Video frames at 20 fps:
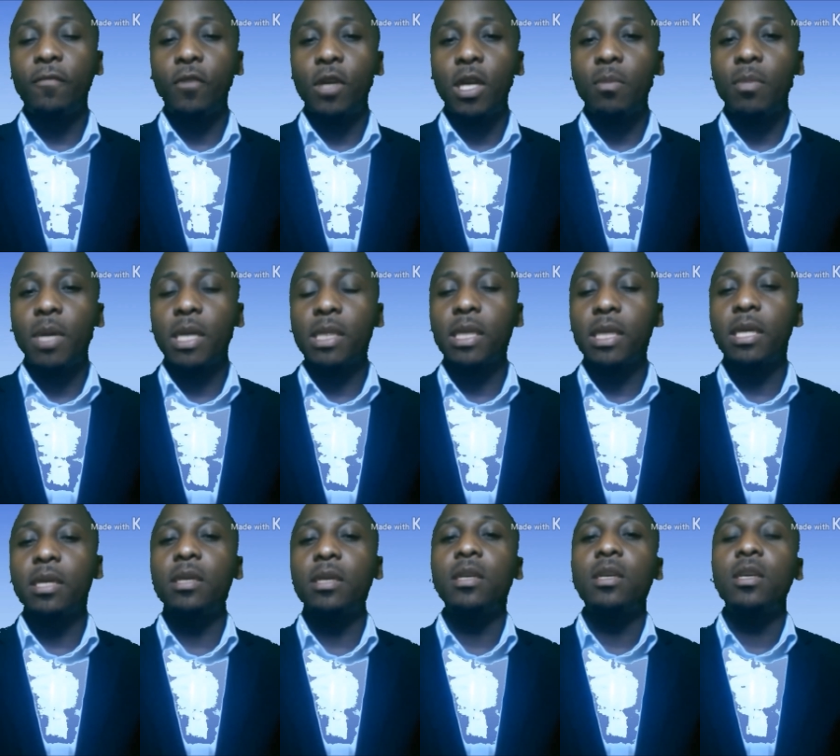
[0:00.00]
for that
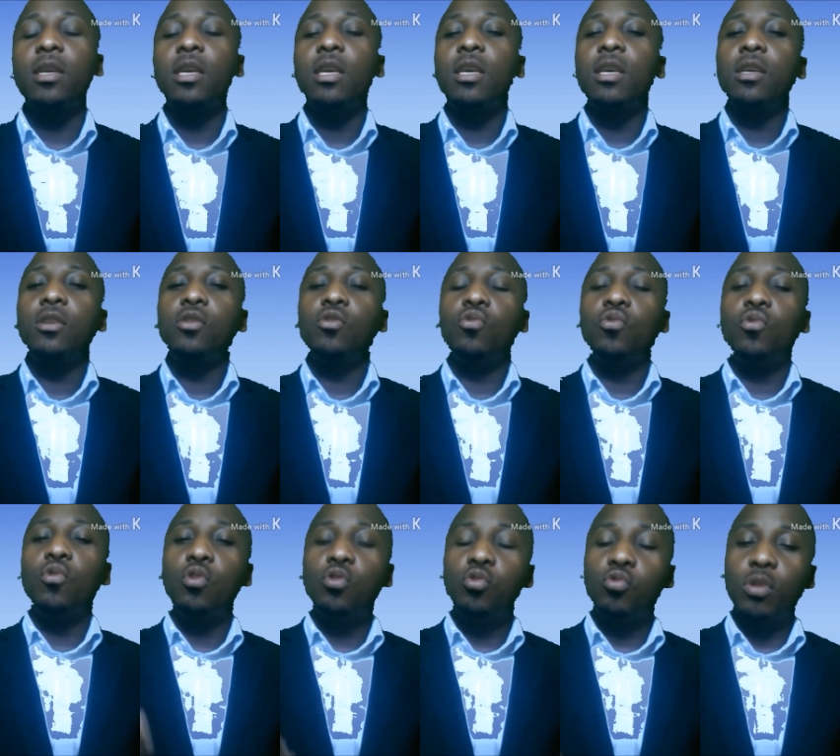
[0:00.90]
matter, you
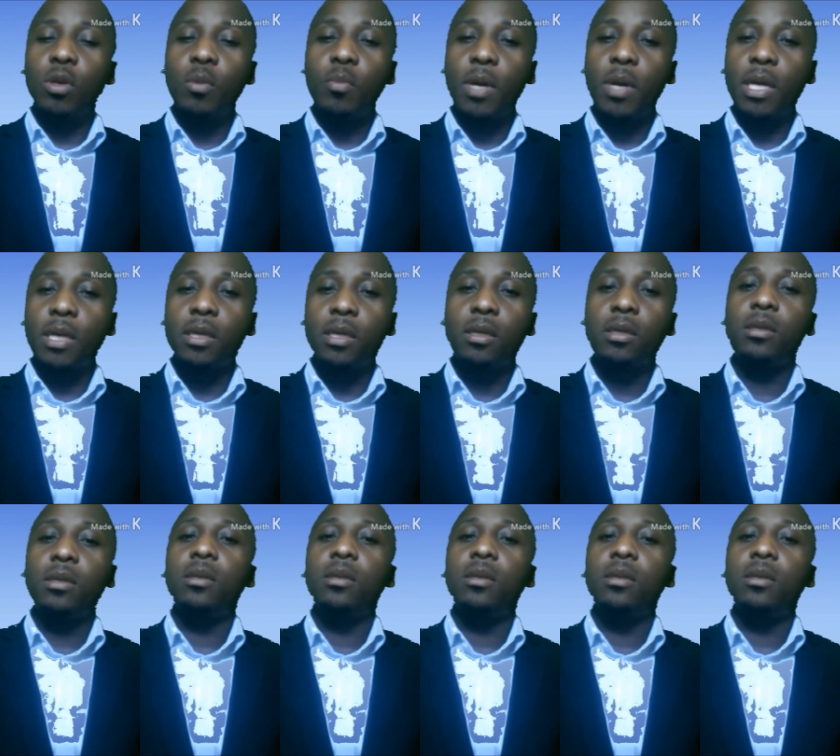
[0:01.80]
go to the bank,